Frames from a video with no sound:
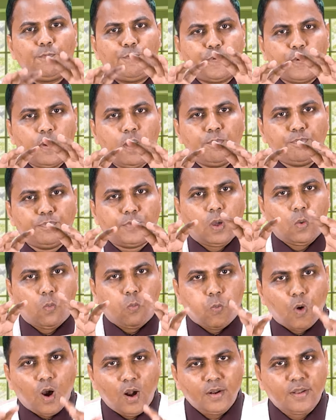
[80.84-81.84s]
From the
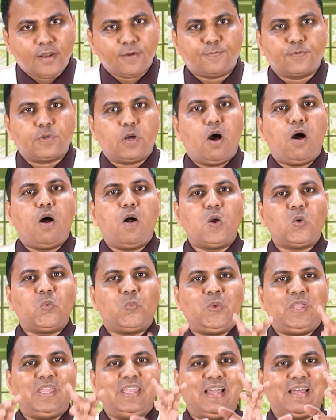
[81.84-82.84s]
word of God
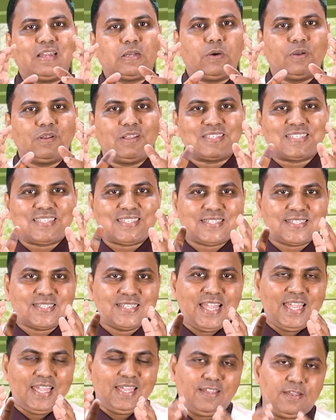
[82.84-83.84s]
we are going to
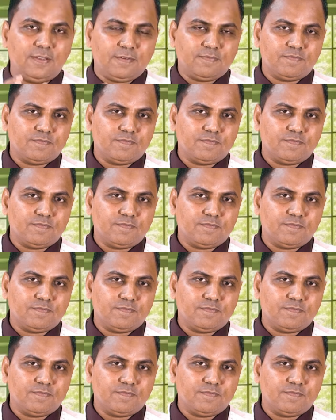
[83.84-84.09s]
see.